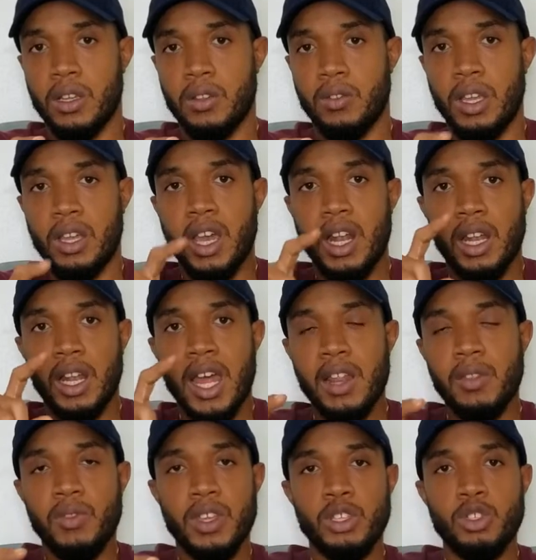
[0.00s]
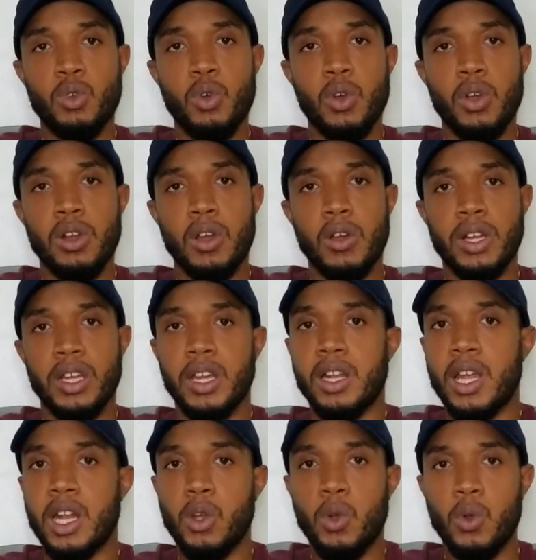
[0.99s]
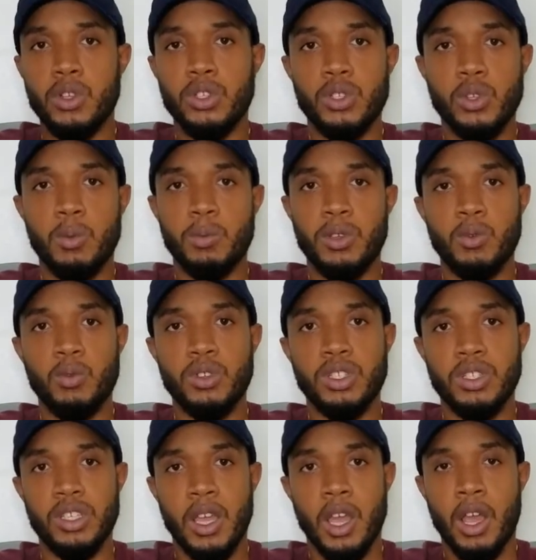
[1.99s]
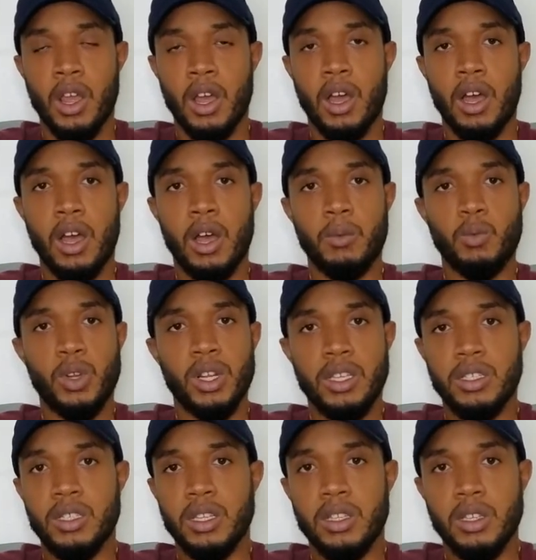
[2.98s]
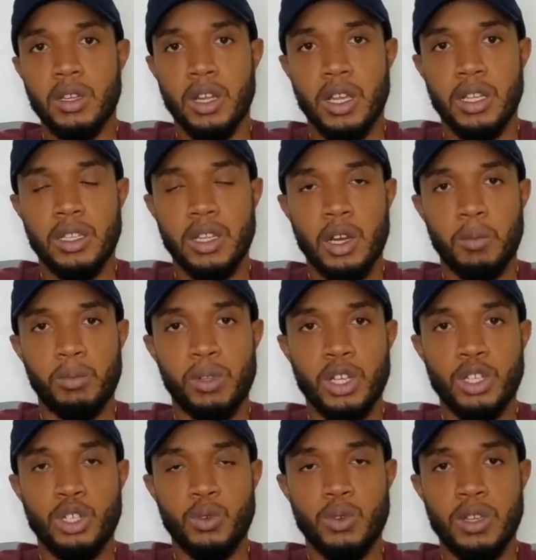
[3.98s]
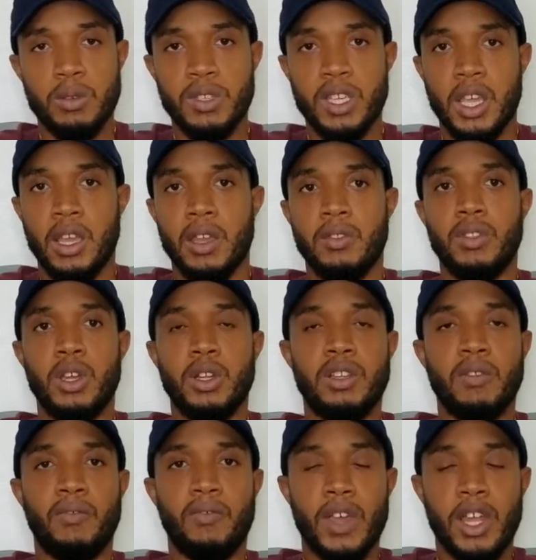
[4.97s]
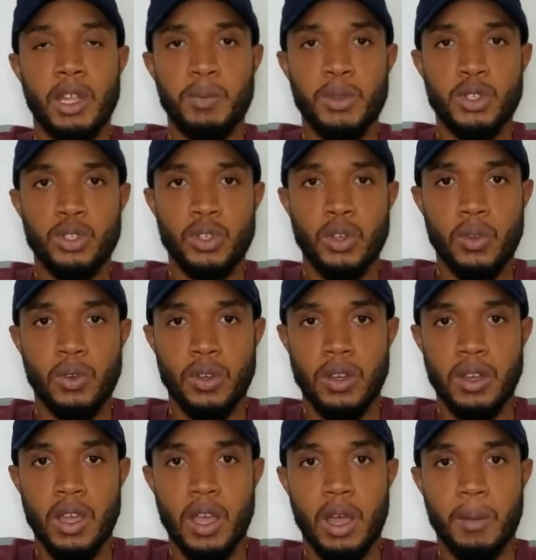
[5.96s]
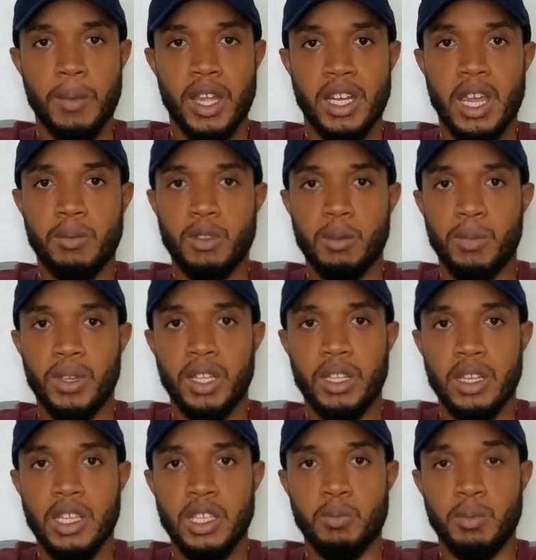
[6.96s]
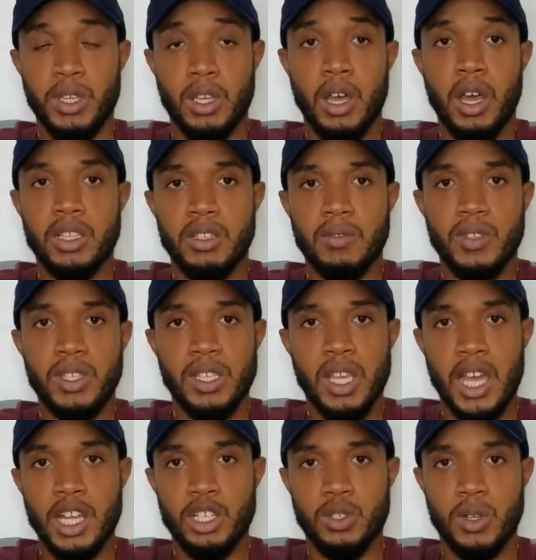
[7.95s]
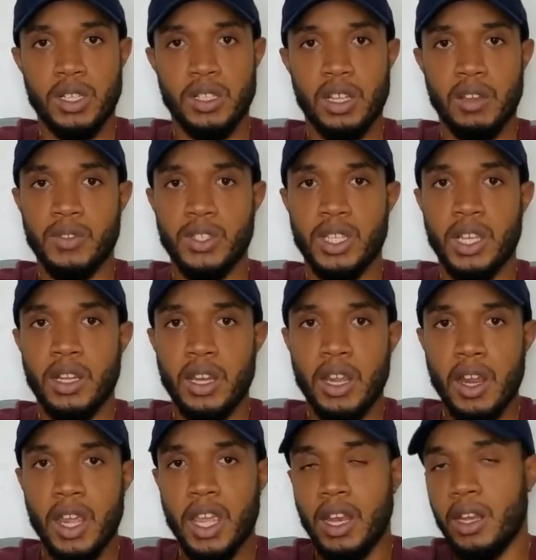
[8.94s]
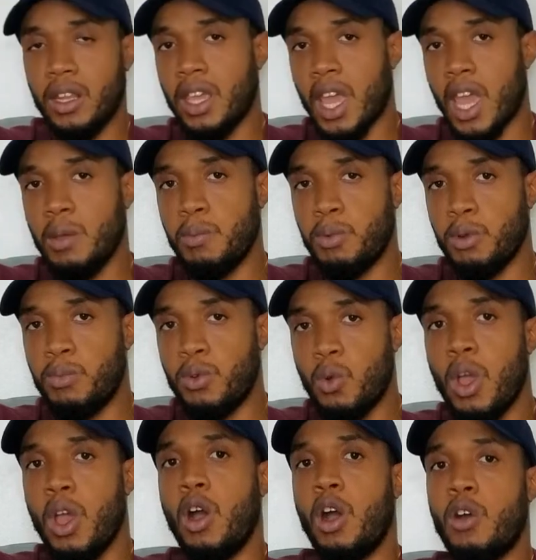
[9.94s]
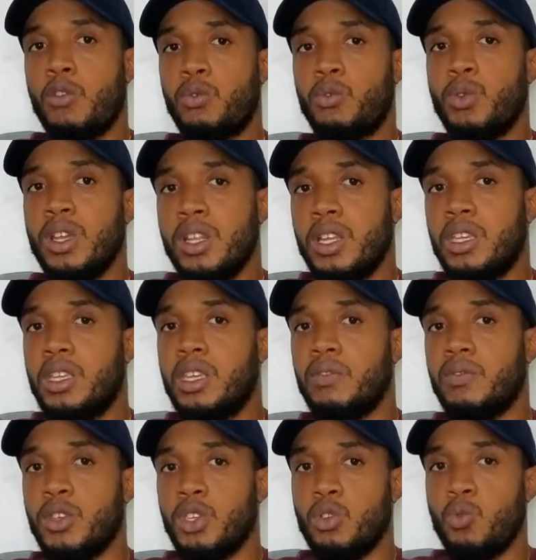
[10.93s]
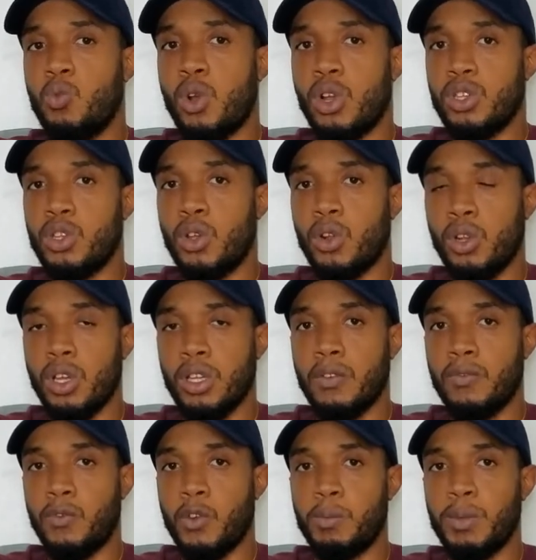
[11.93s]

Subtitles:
They got a lot of things going on. They got a lot of cortisol being released into their bloodstreams. They're developing certain adaptabilities because of these high stress levels, and they're incapable of really giving you what you're looking for.